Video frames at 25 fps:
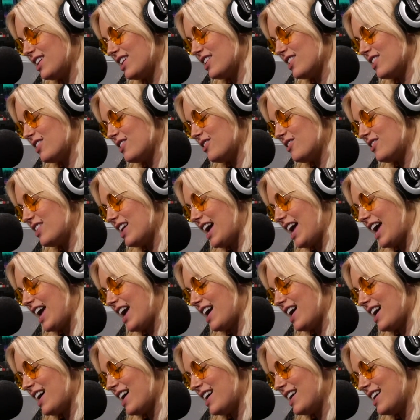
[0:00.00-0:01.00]
yeah. you
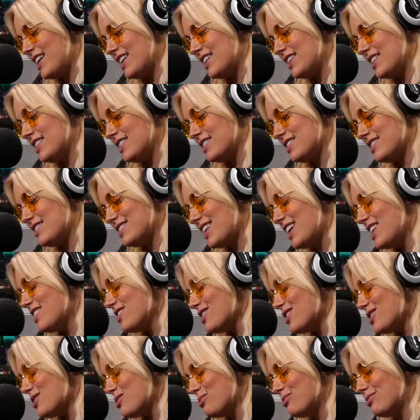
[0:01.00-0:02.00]
and then
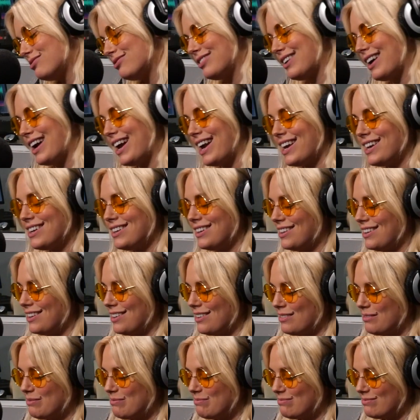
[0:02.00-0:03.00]
just
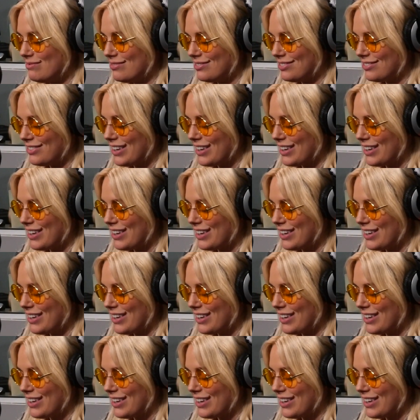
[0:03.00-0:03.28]
random,